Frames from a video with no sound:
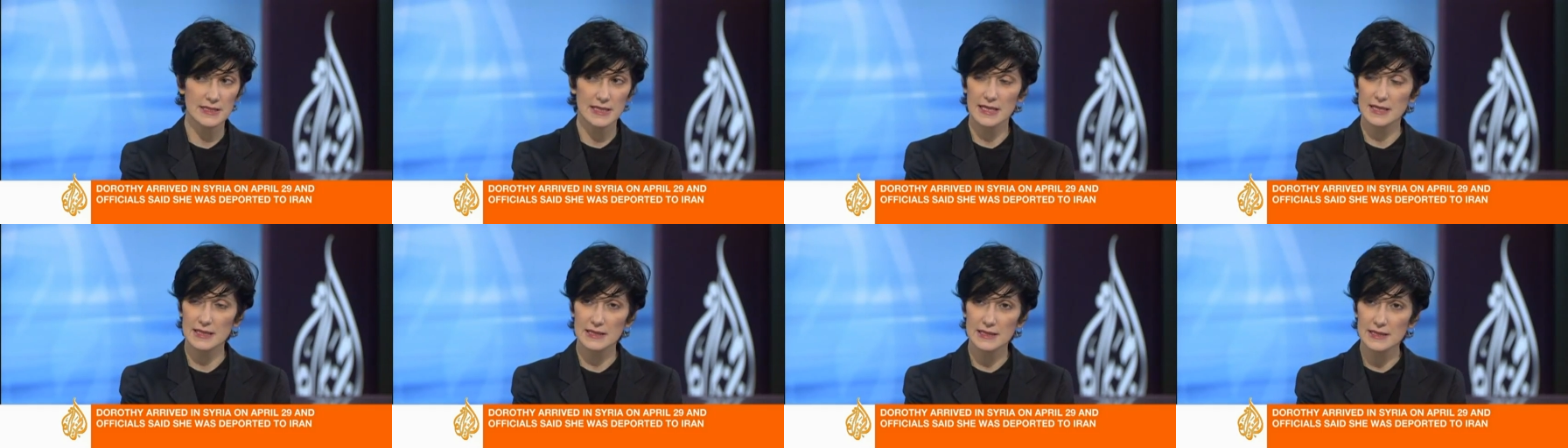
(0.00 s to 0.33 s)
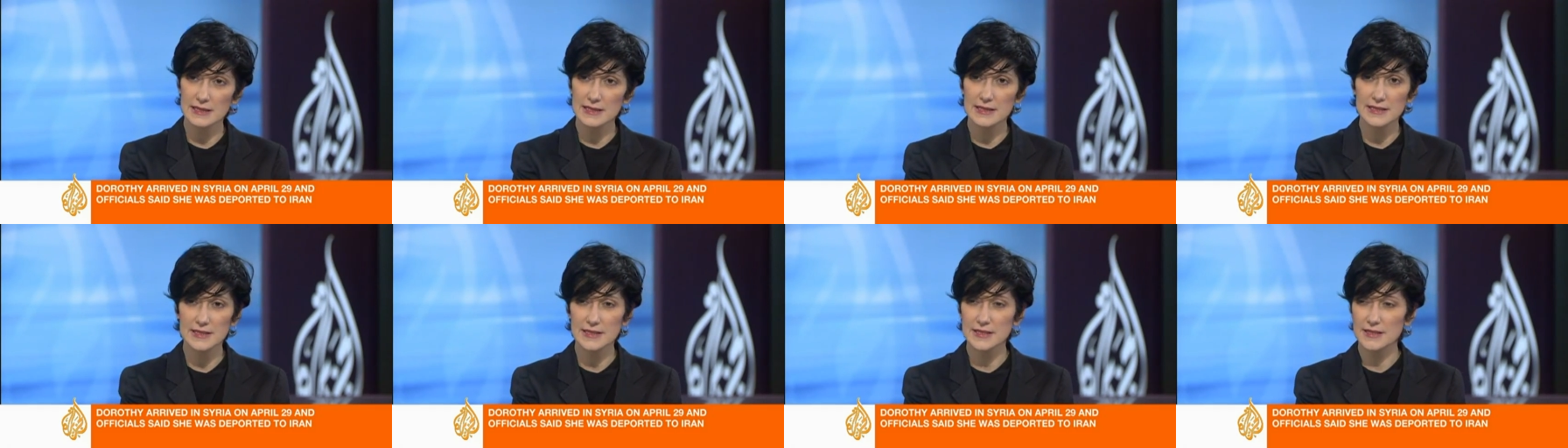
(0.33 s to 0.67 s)
And
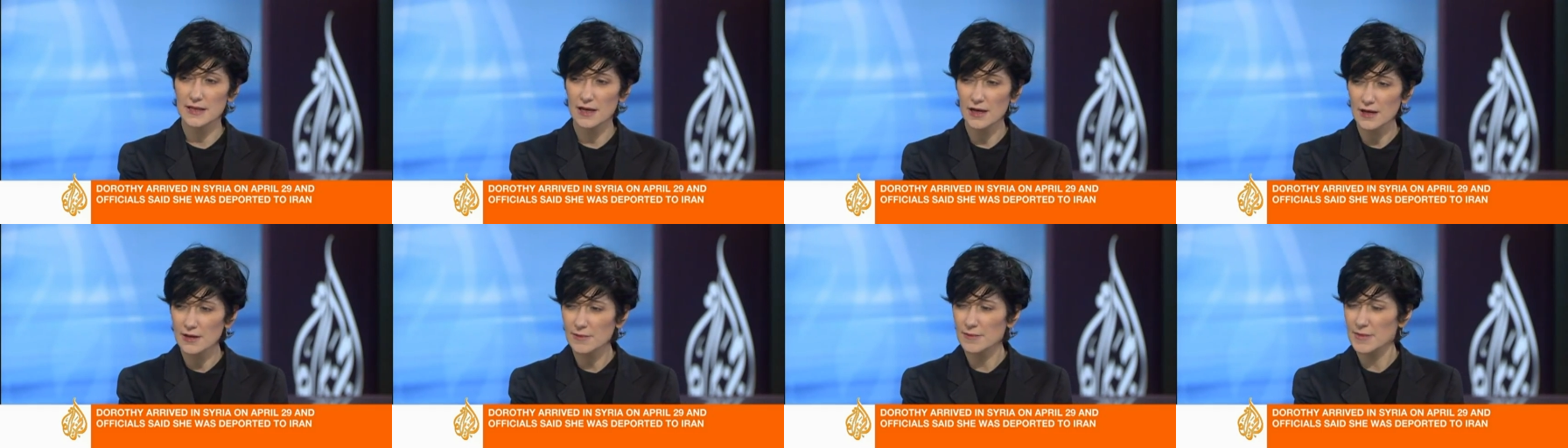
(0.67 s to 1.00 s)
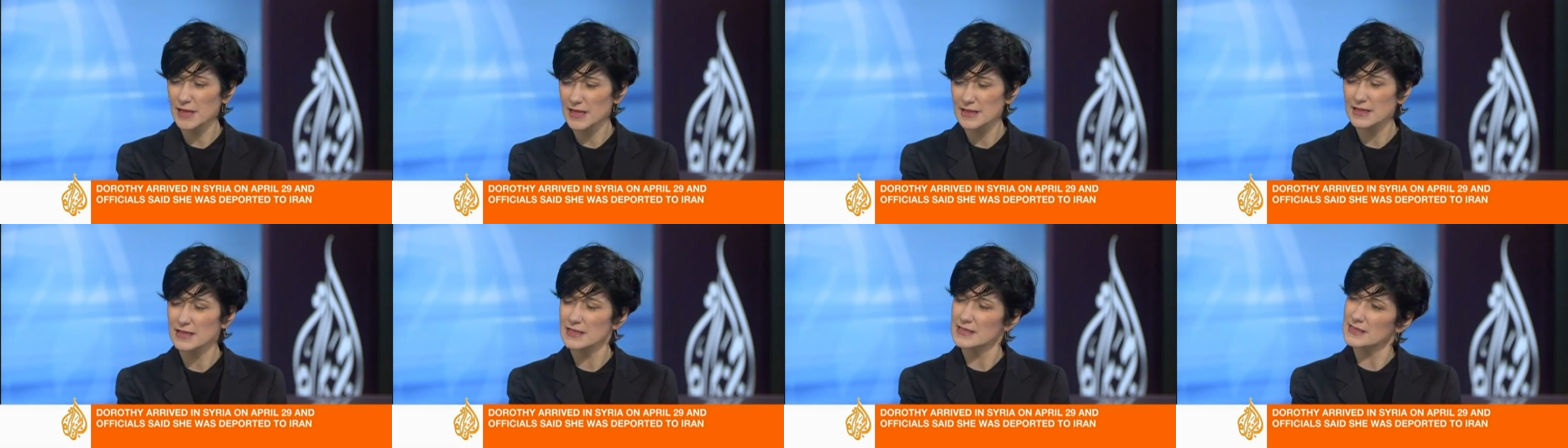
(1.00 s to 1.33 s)
these young
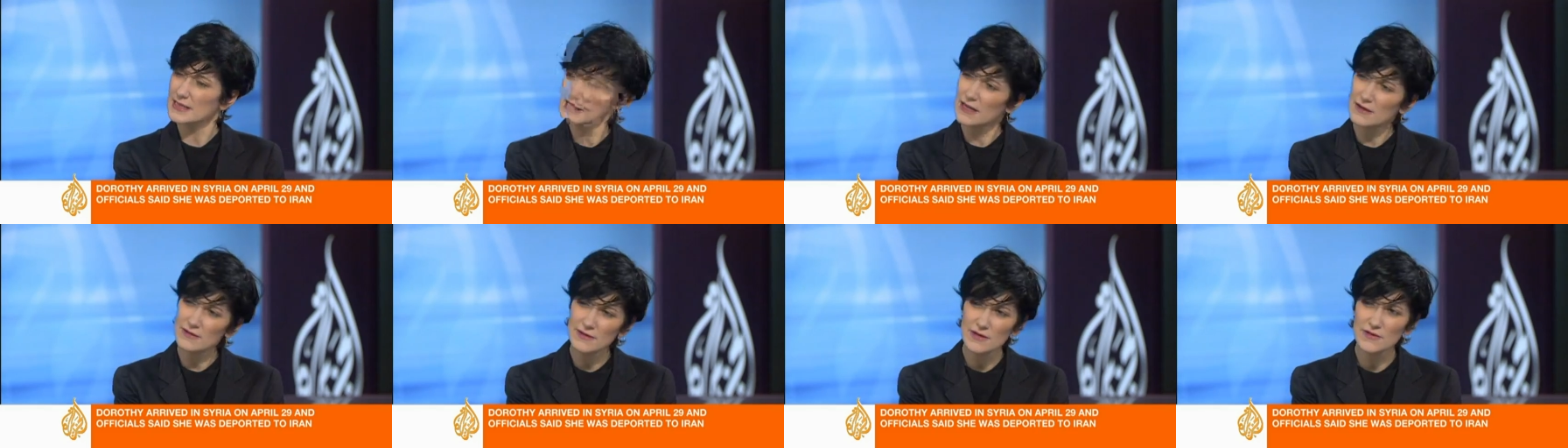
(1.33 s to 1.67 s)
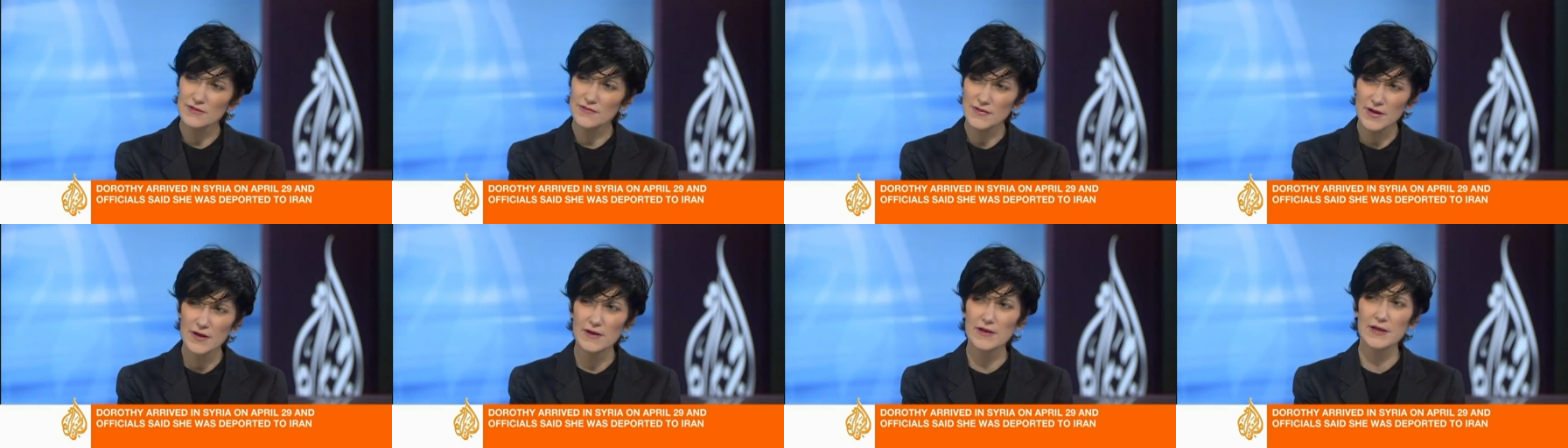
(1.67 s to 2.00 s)
men, they
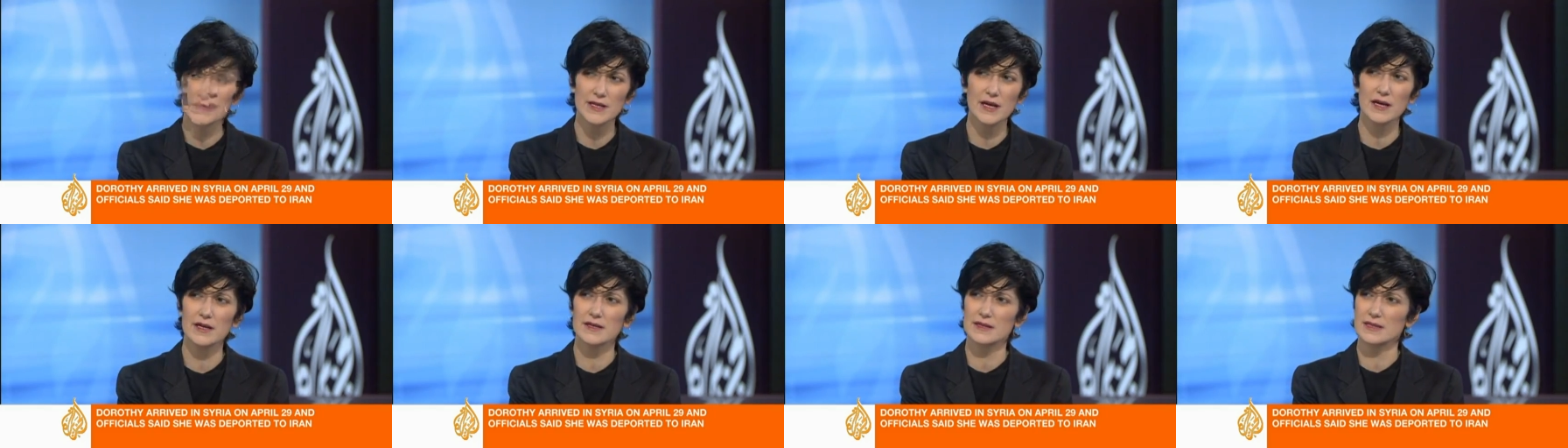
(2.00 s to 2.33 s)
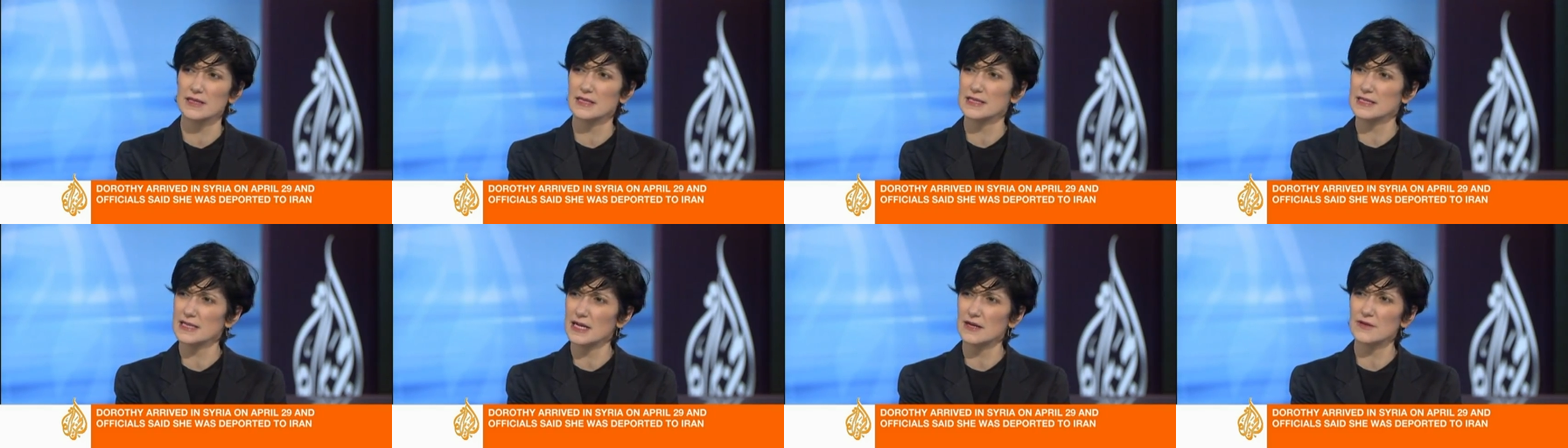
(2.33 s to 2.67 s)
sounded very young.
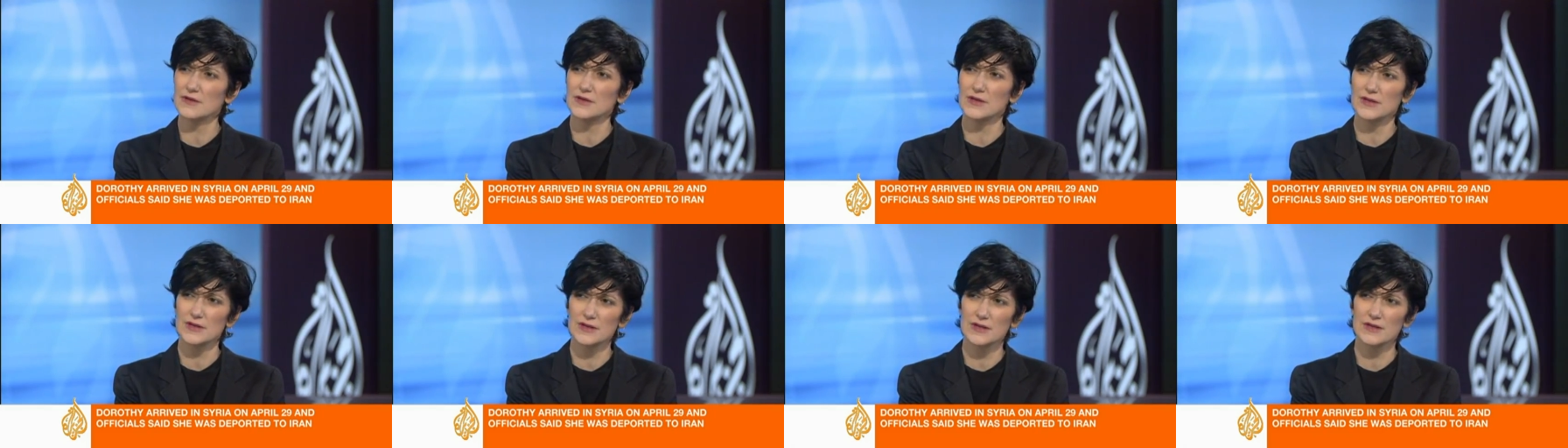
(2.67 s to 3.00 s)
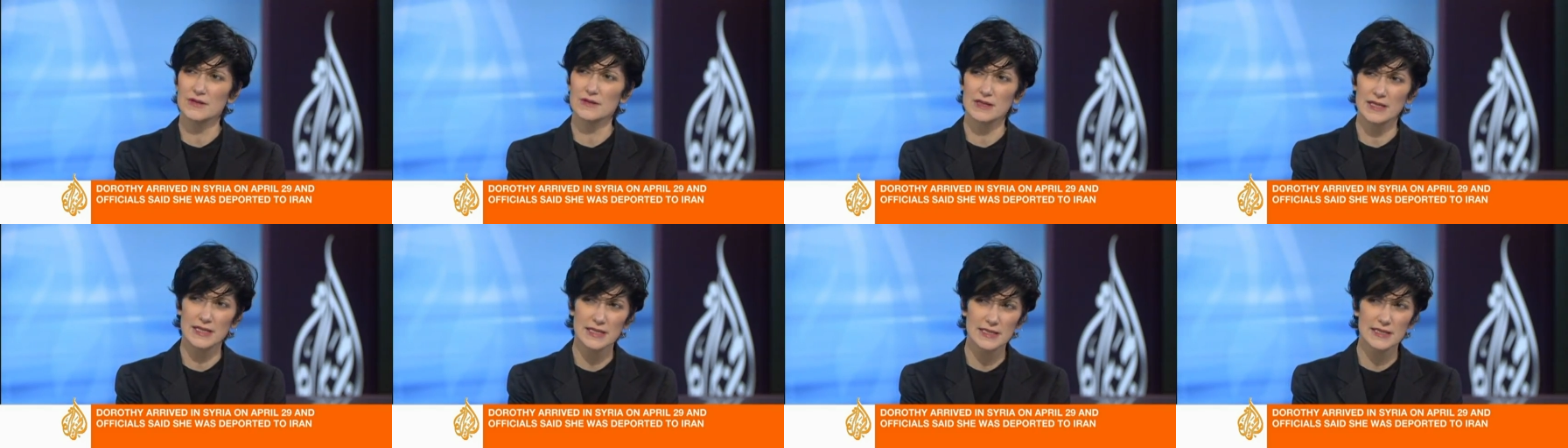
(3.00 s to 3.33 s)
They sounded in
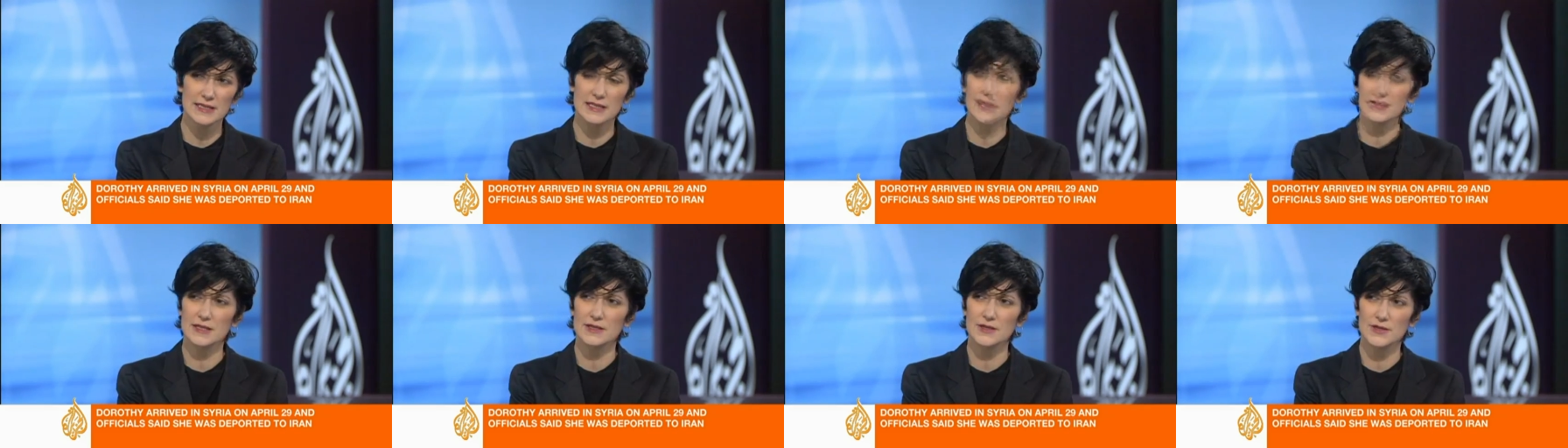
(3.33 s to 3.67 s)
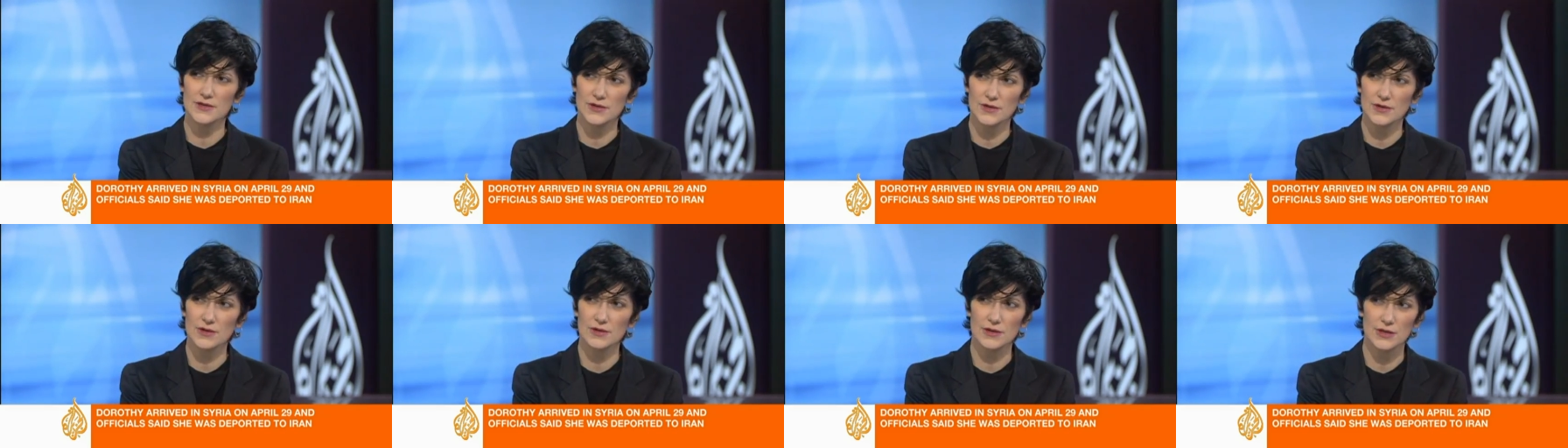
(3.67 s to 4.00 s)
their late teens
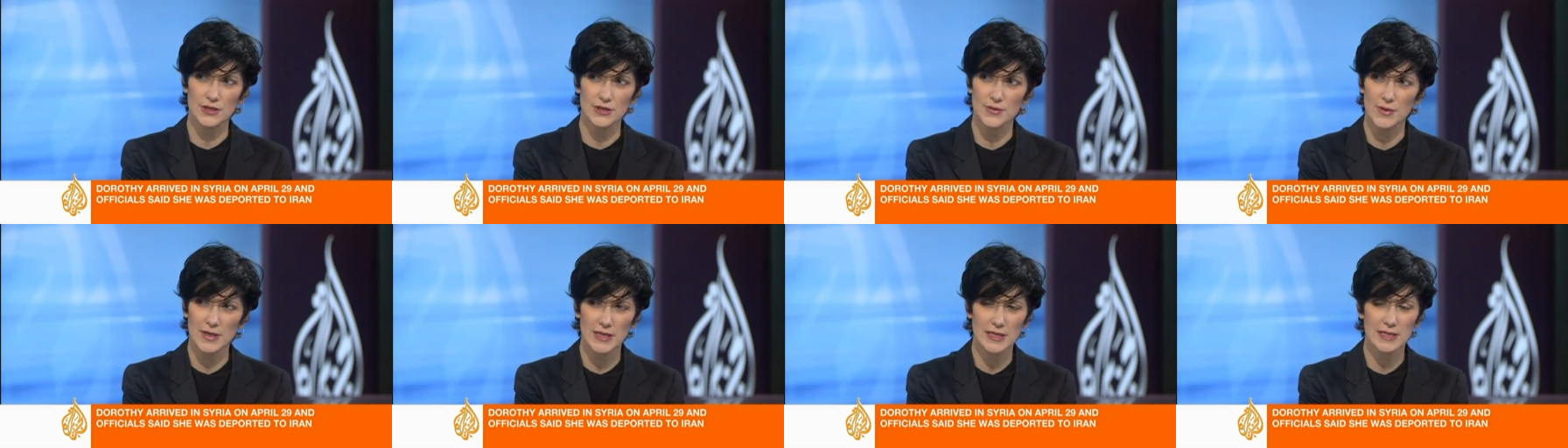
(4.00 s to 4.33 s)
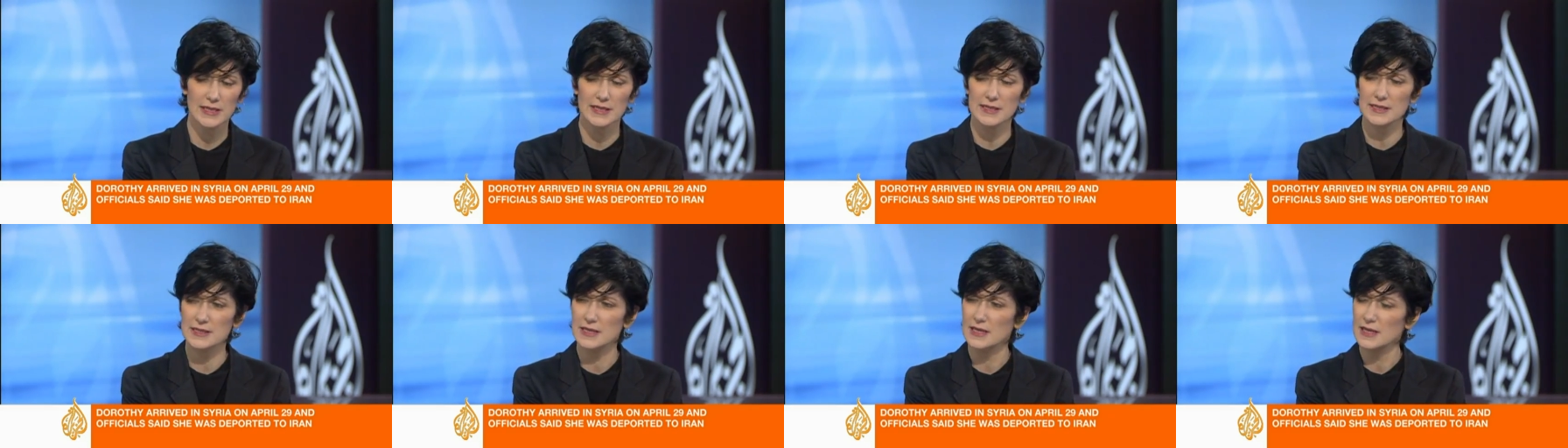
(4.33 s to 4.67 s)
or early
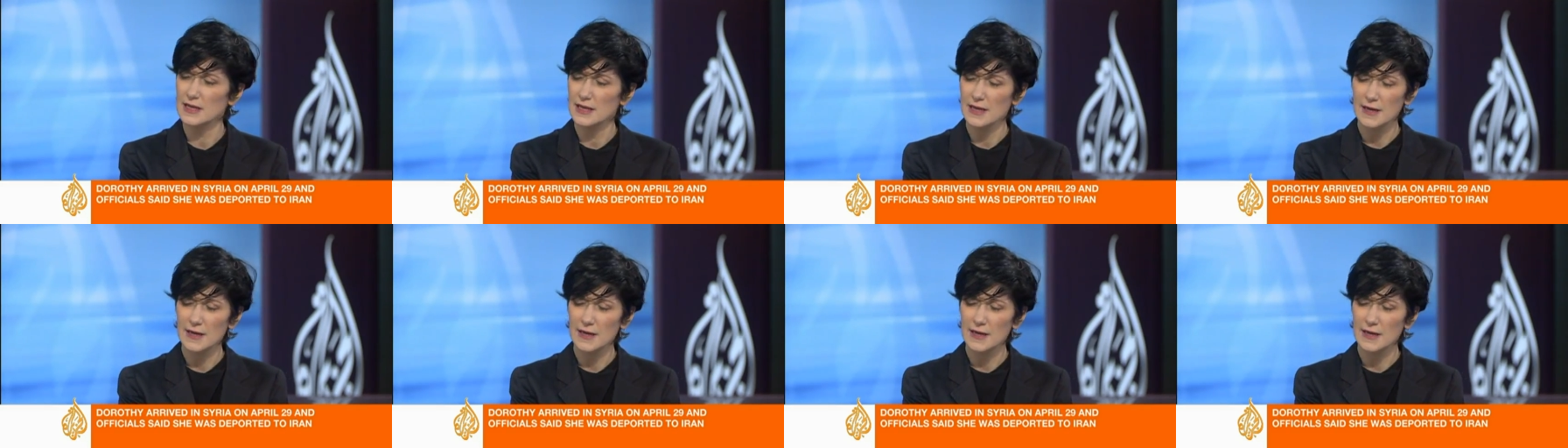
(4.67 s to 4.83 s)
20s.